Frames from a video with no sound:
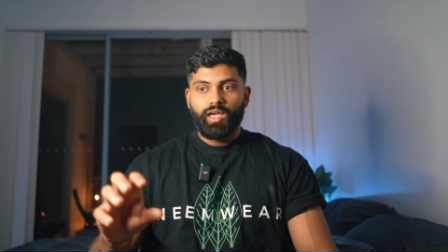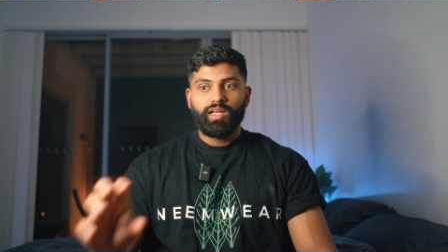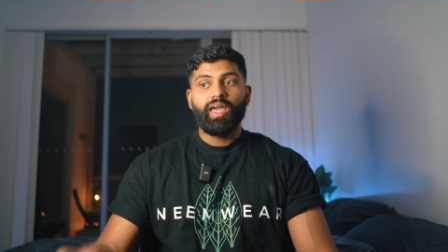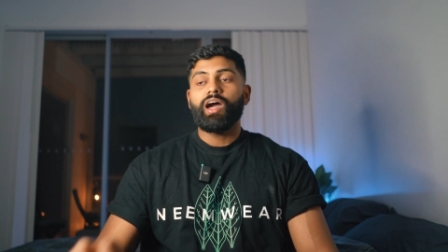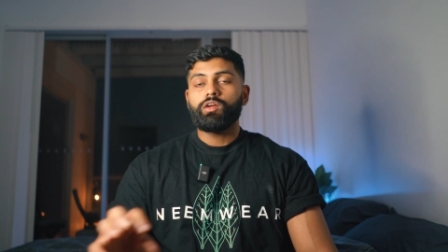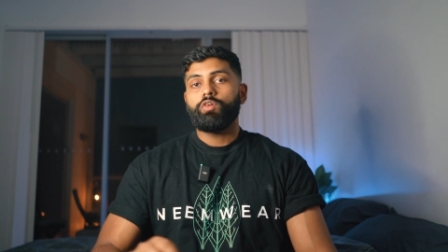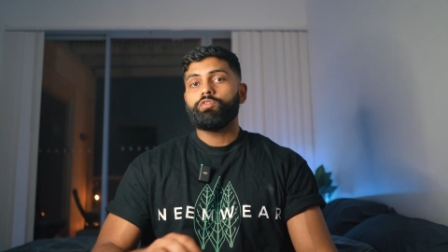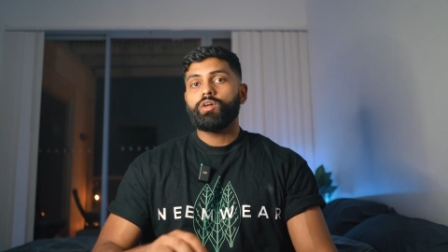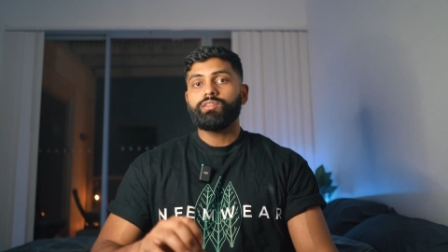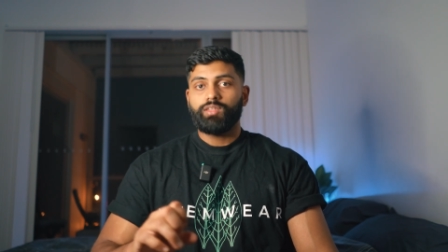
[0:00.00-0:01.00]
and how to
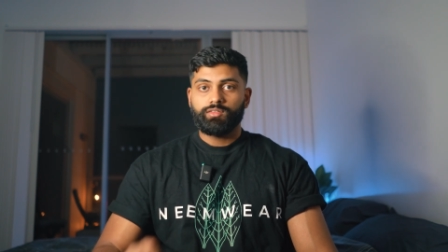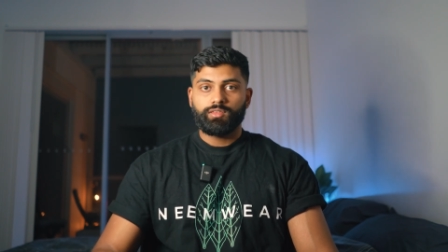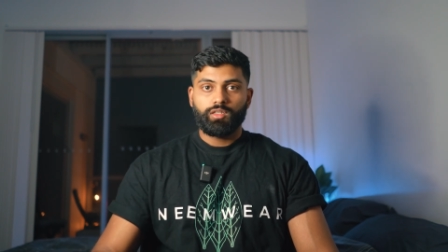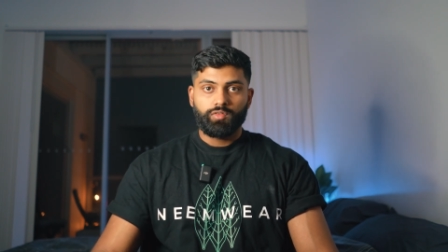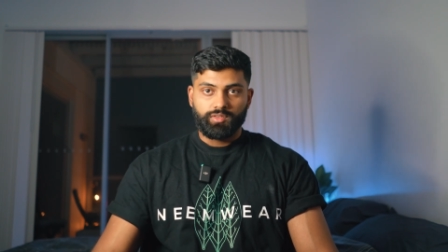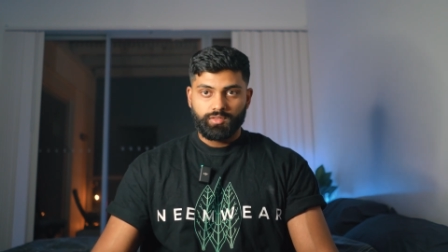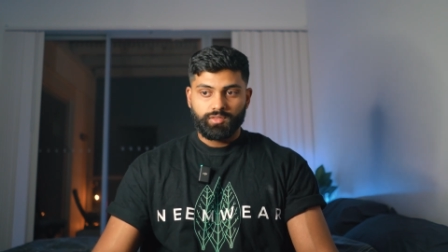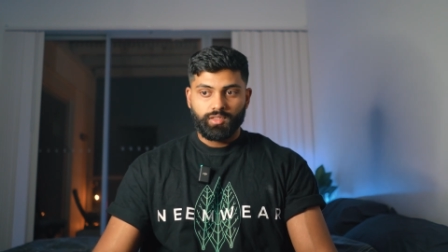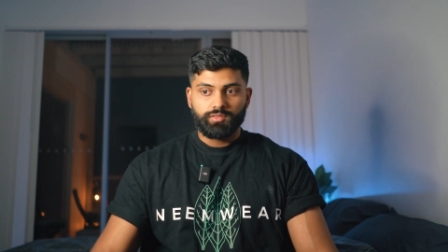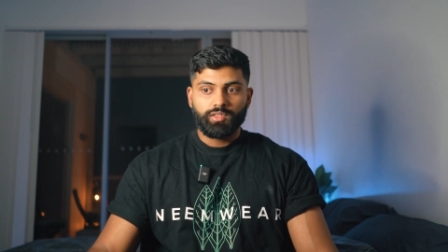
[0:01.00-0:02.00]
reverse insulin
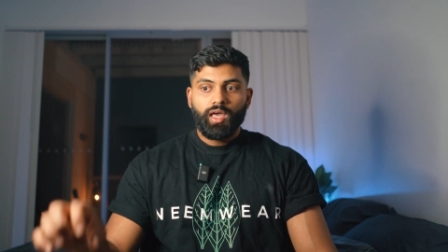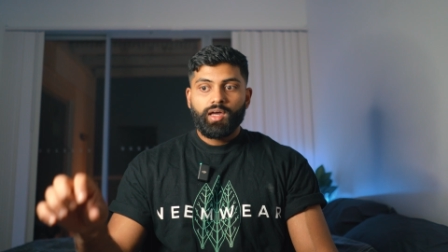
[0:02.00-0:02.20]
resistance,